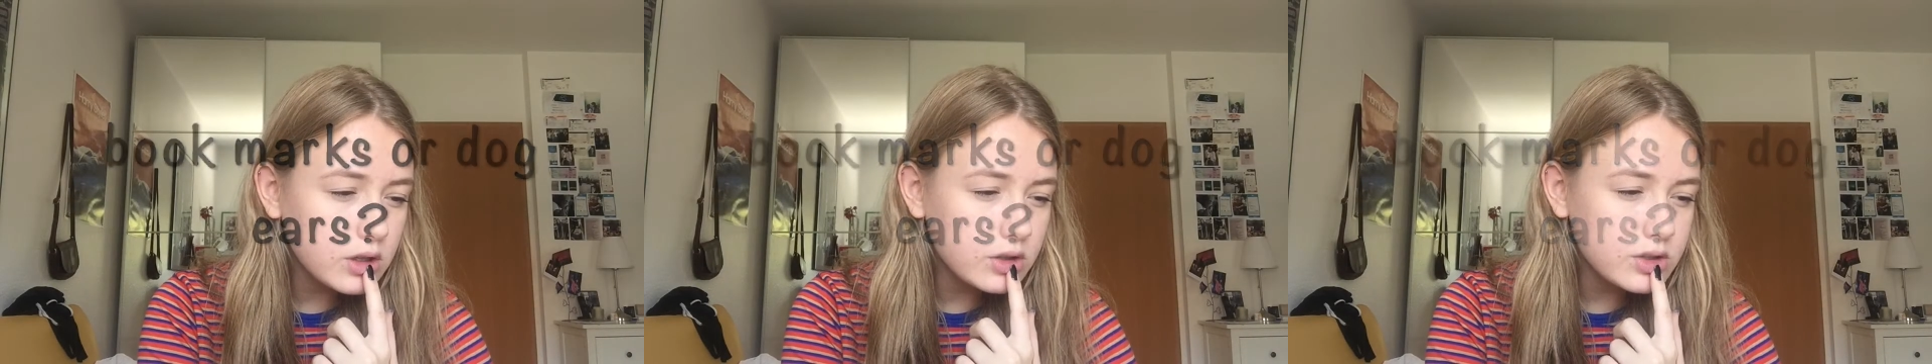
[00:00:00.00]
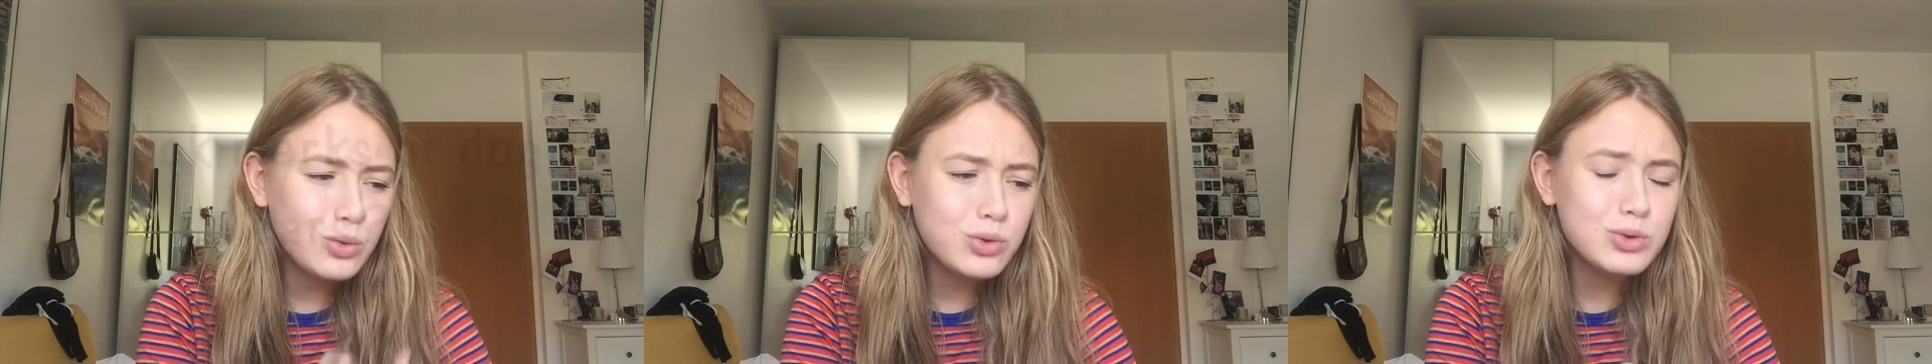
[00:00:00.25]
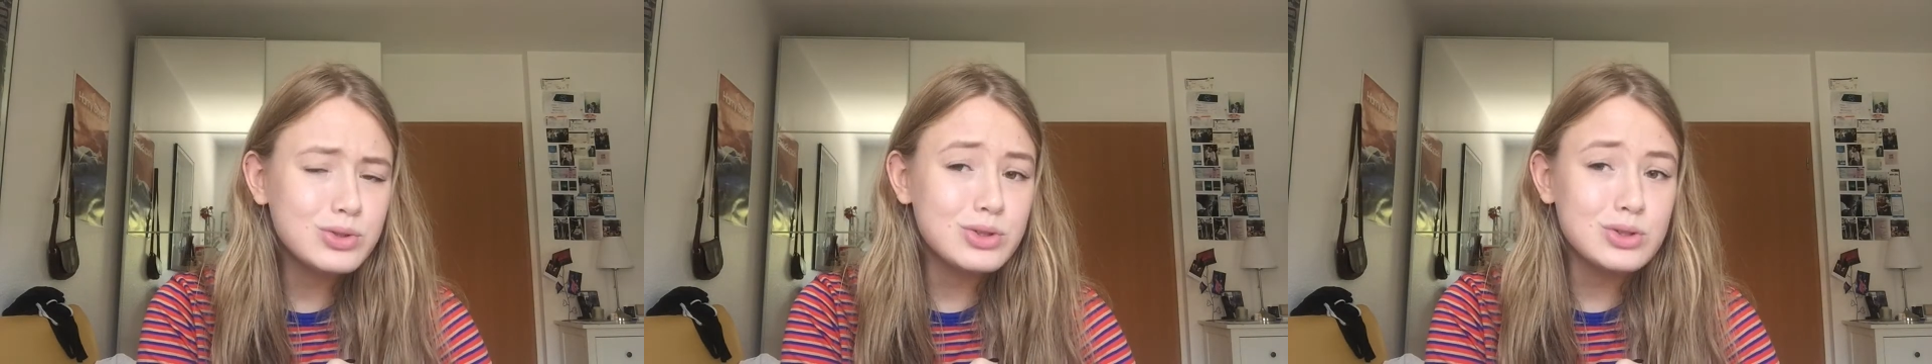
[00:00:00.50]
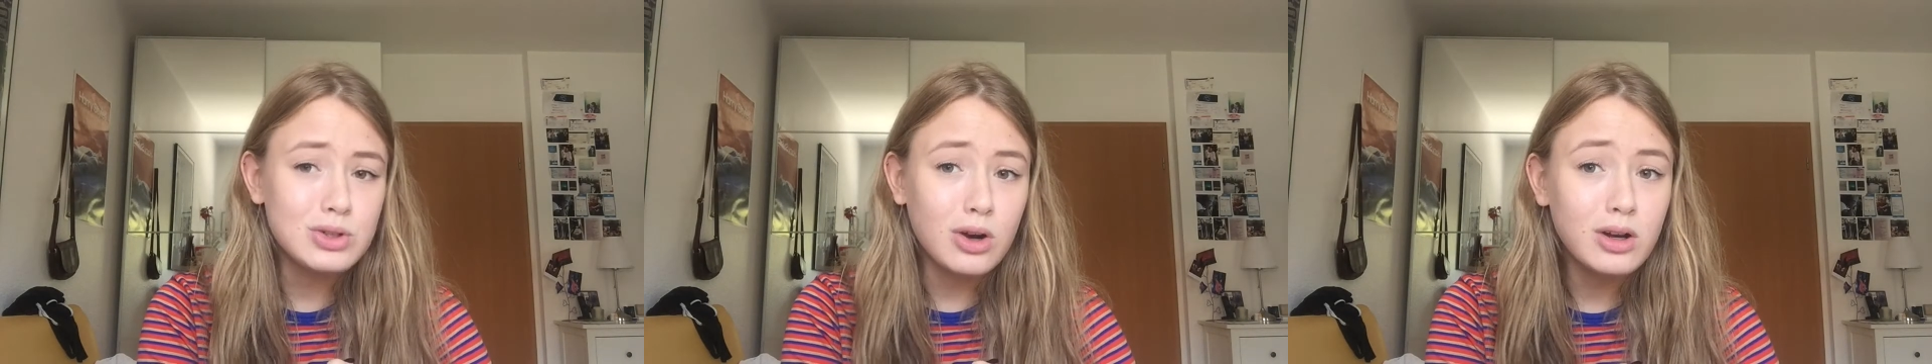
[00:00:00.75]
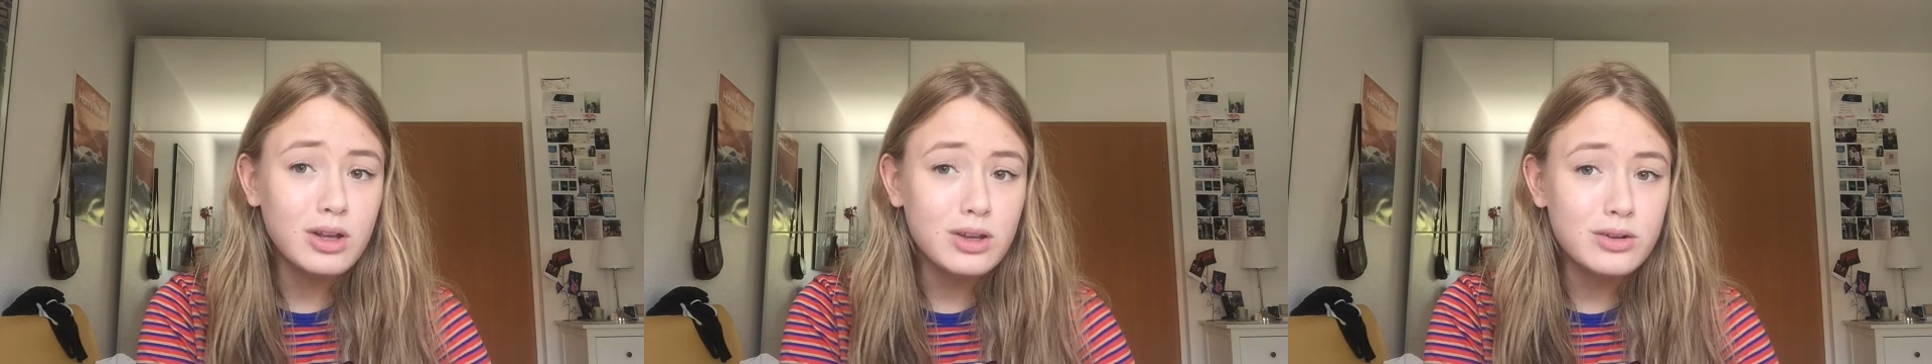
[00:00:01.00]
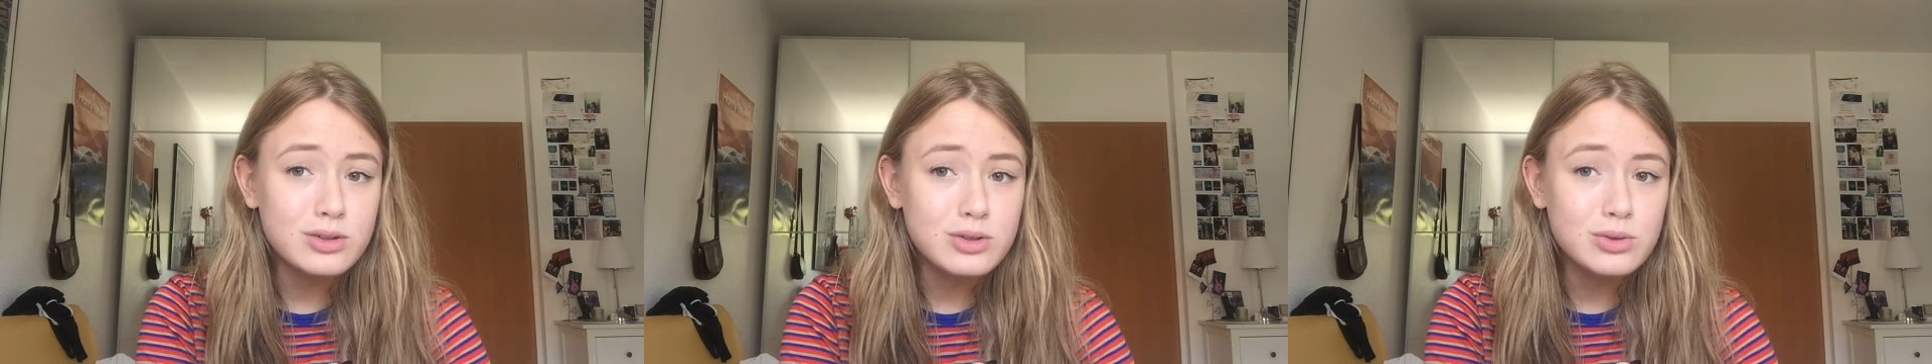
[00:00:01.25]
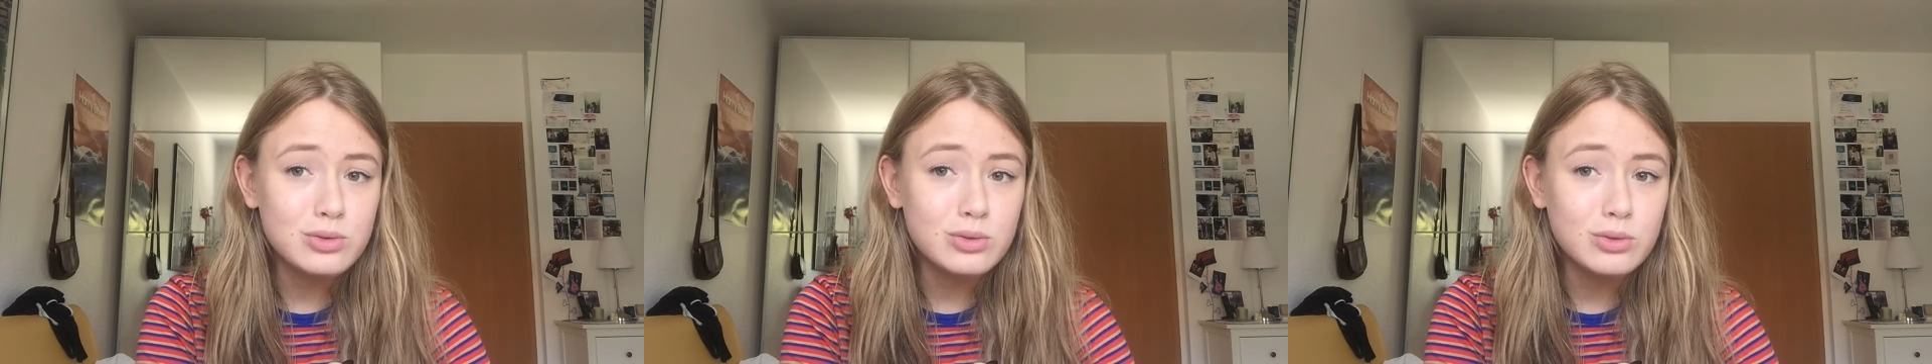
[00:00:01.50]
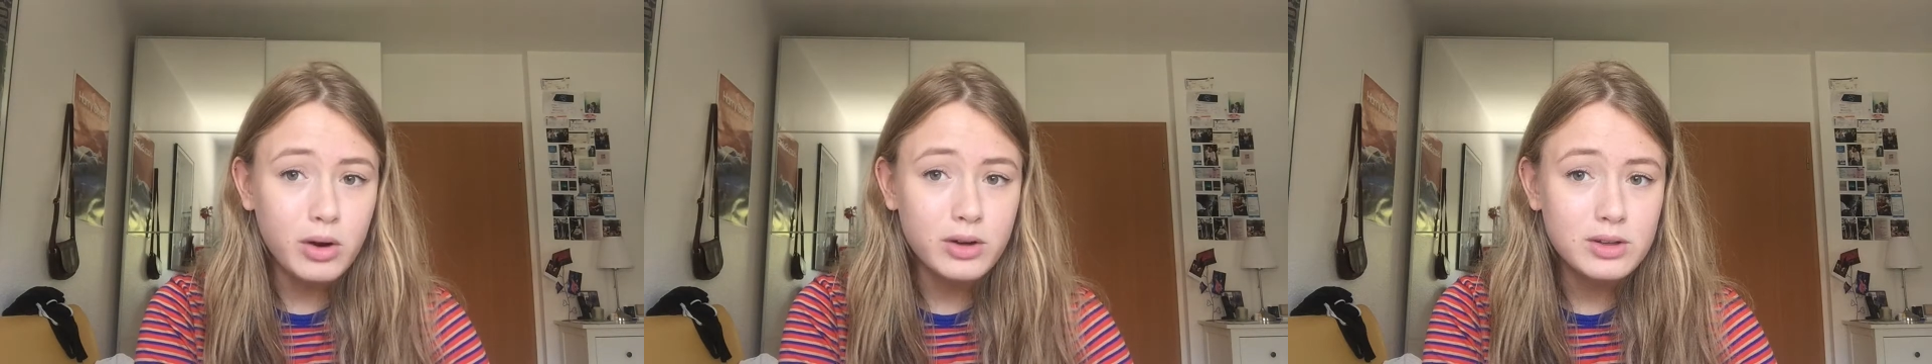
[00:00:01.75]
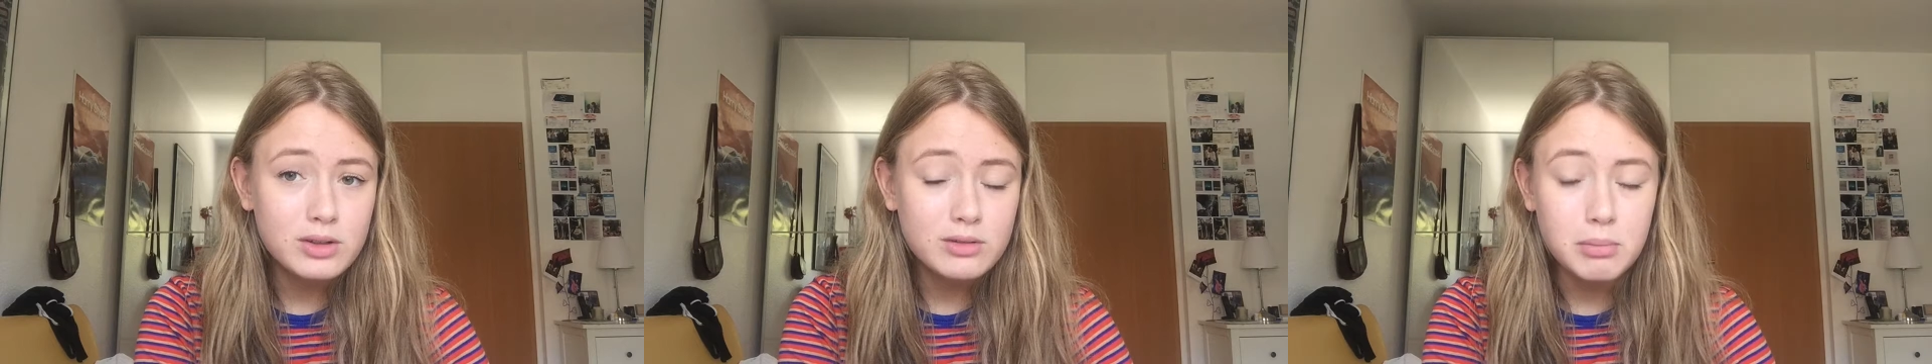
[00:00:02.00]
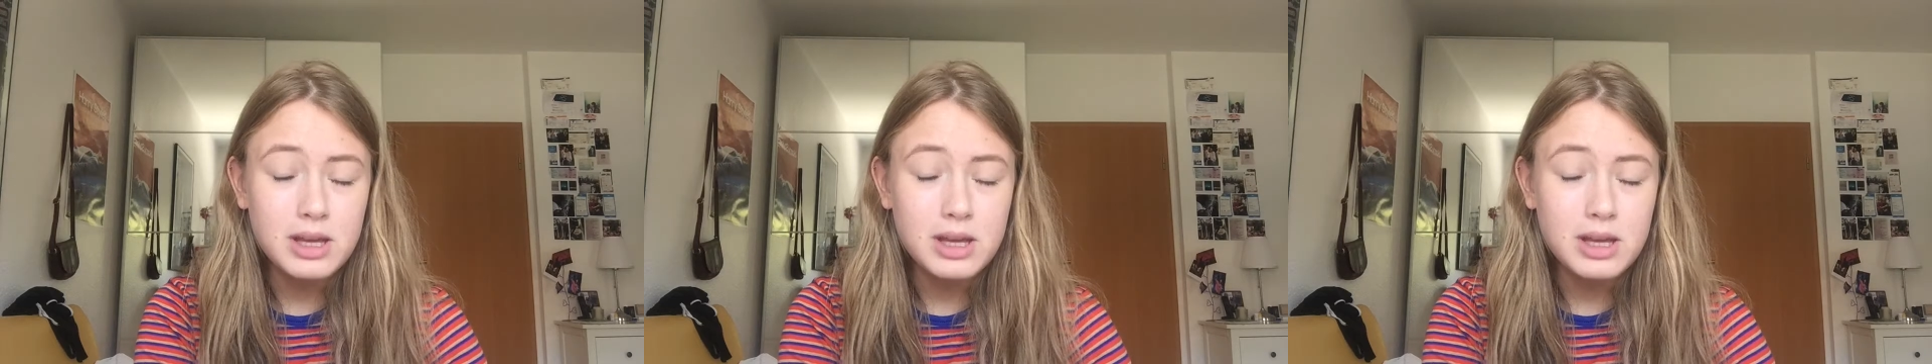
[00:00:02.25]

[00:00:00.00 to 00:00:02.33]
ears? Who uses dog ears to mark a